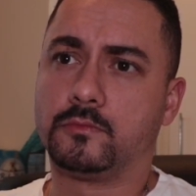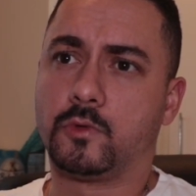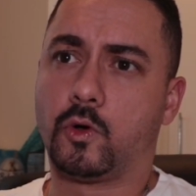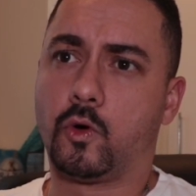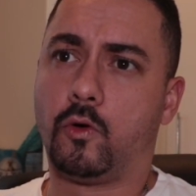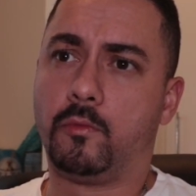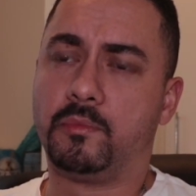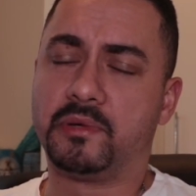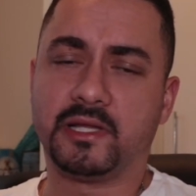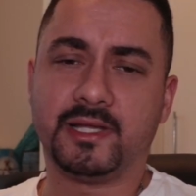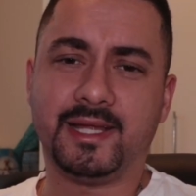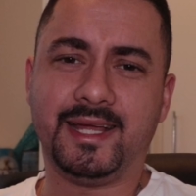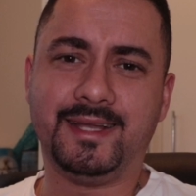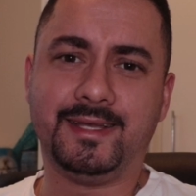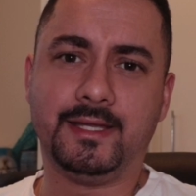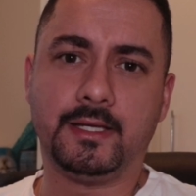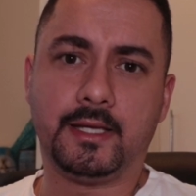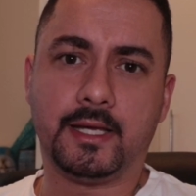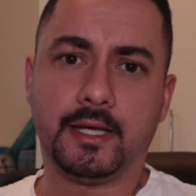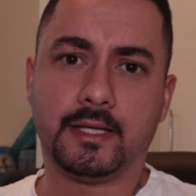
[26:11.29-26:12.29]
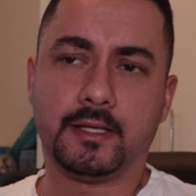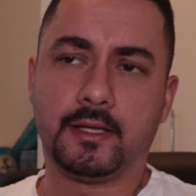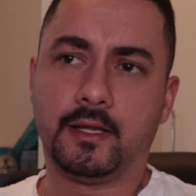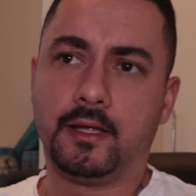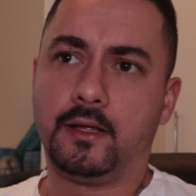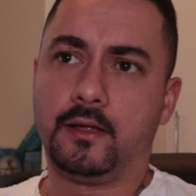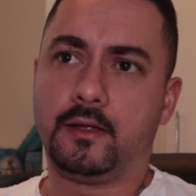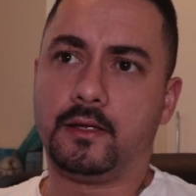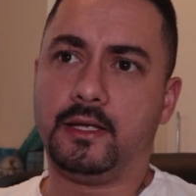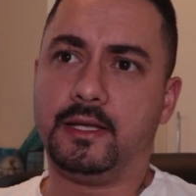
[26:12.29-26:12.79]
corporate etiquette
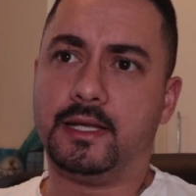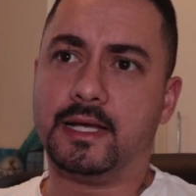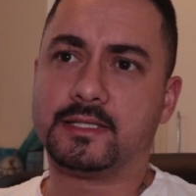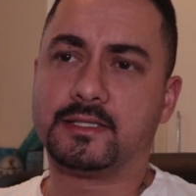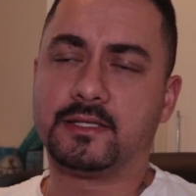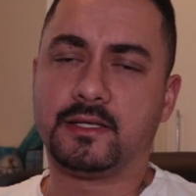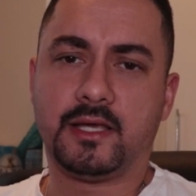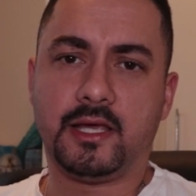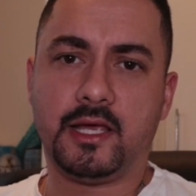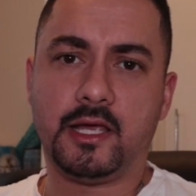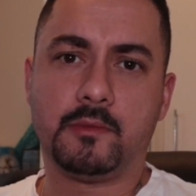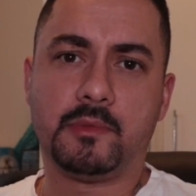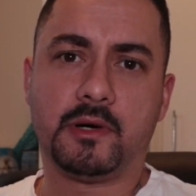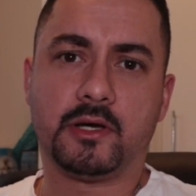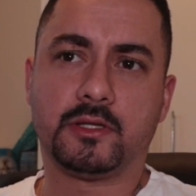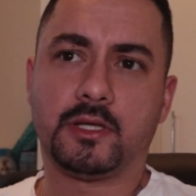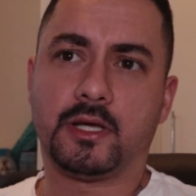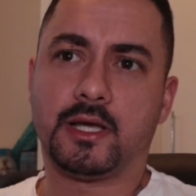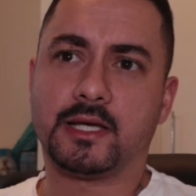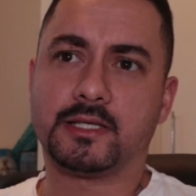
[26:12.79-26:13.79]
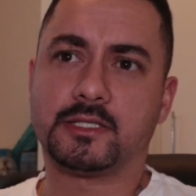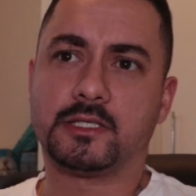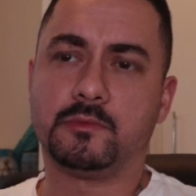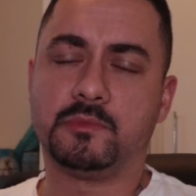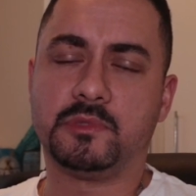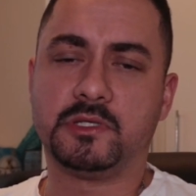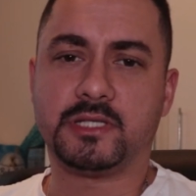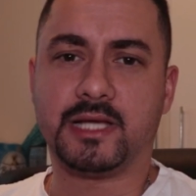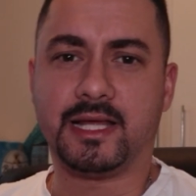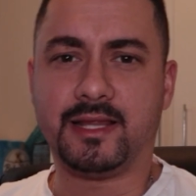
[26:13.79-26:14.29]
he doesn't care about the
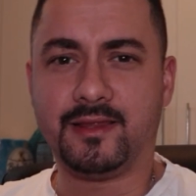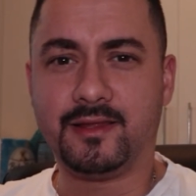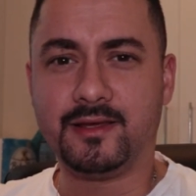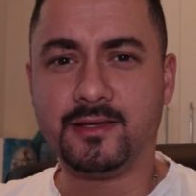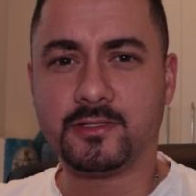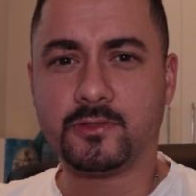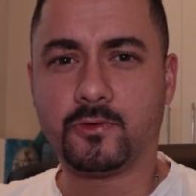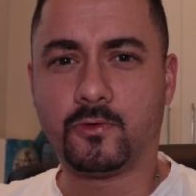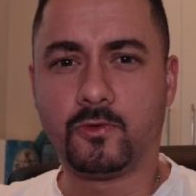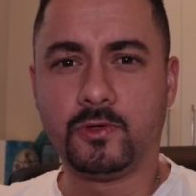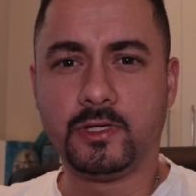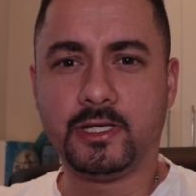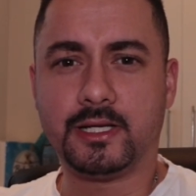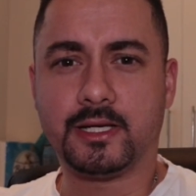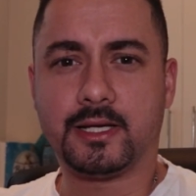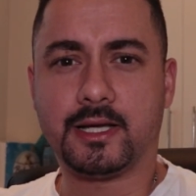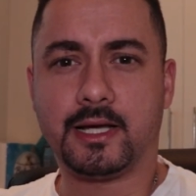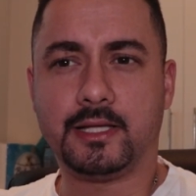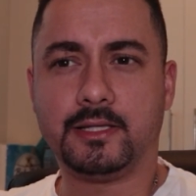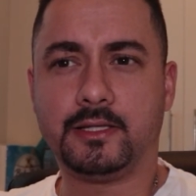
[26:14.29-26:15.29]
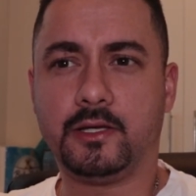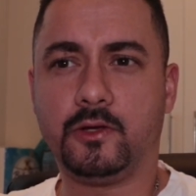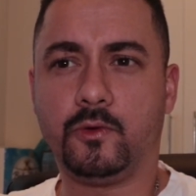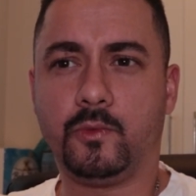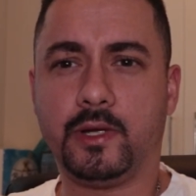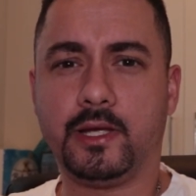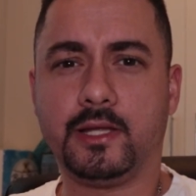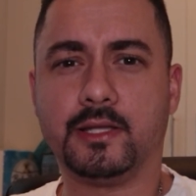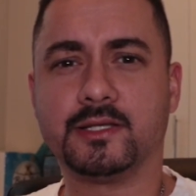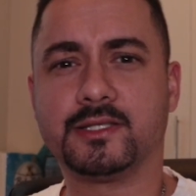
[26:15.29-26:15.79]
customers and this all in a country
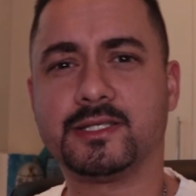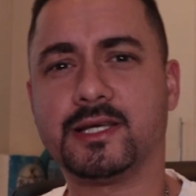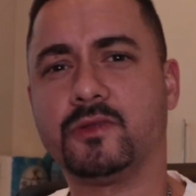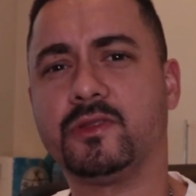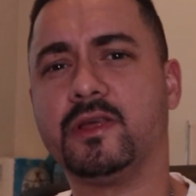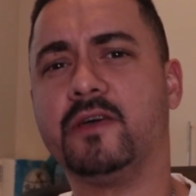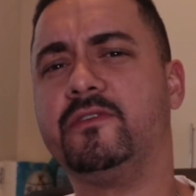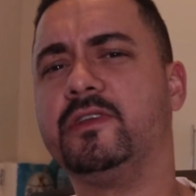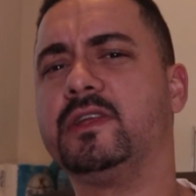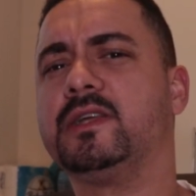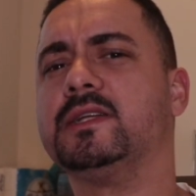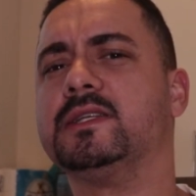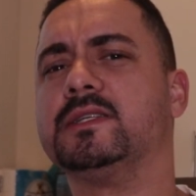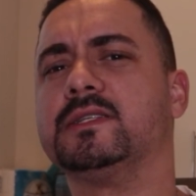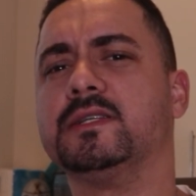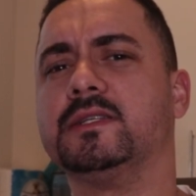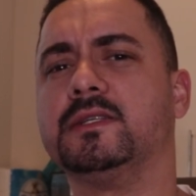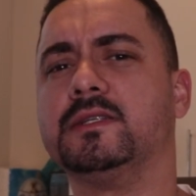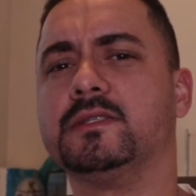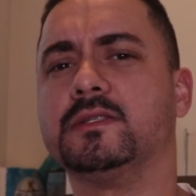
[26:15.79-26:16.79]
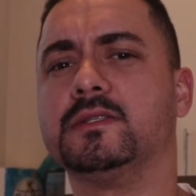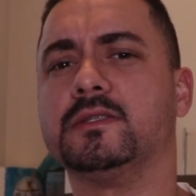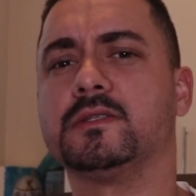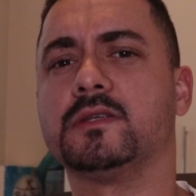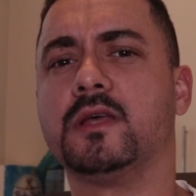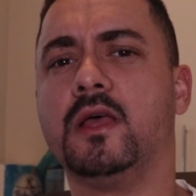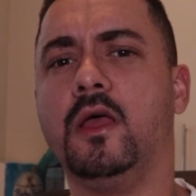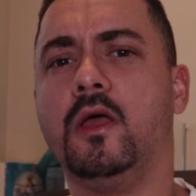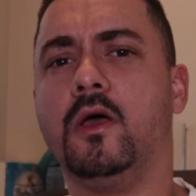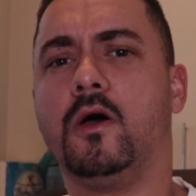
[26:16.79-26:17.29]
where the South African
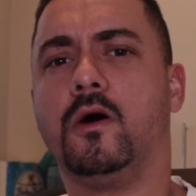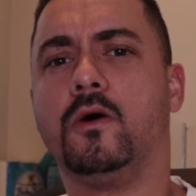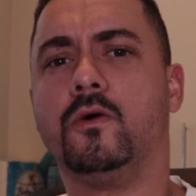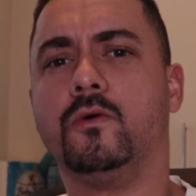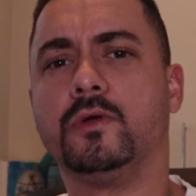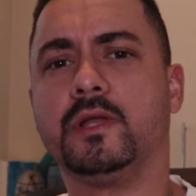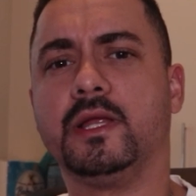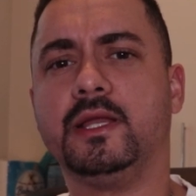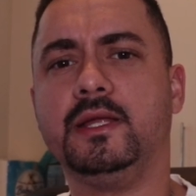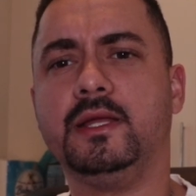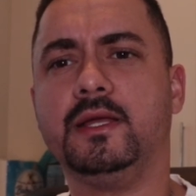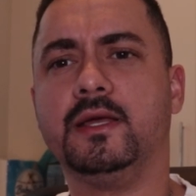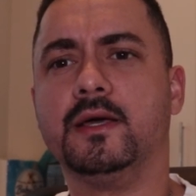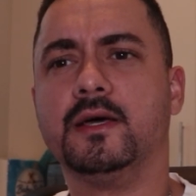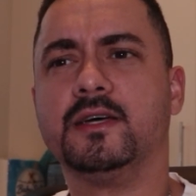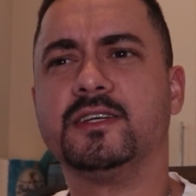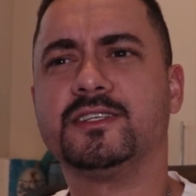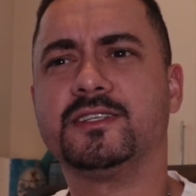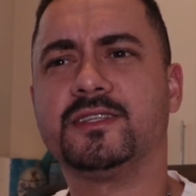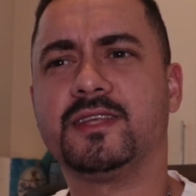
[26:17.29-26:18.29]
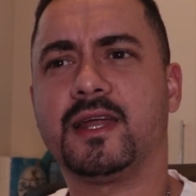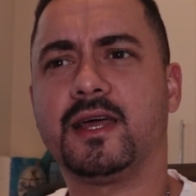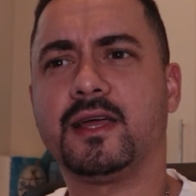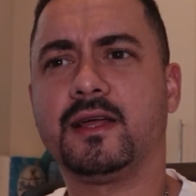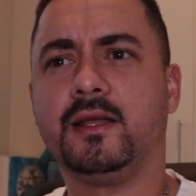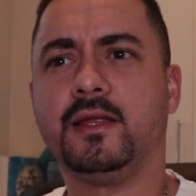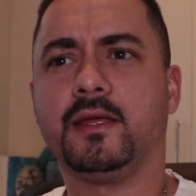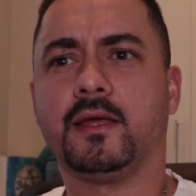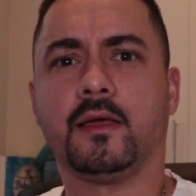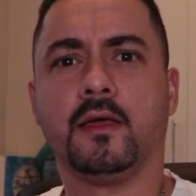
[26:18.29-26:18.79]
citizens are already
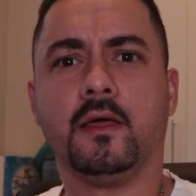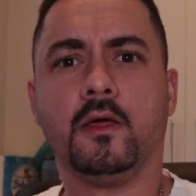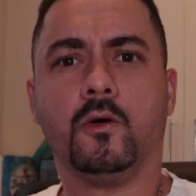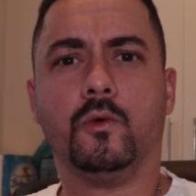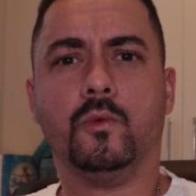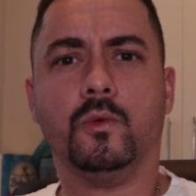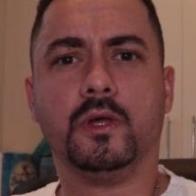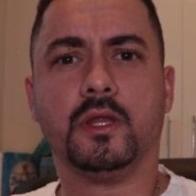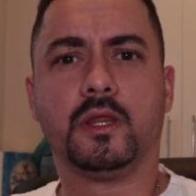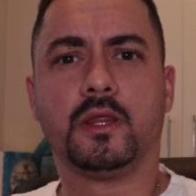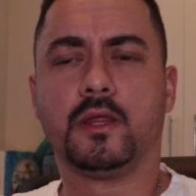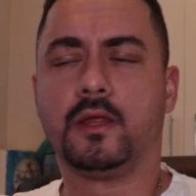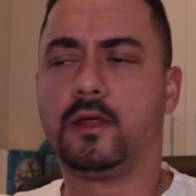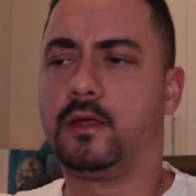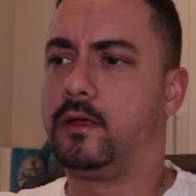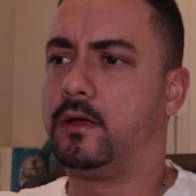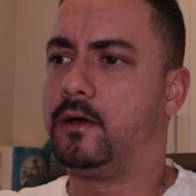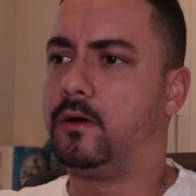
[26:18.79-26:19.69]
struggling with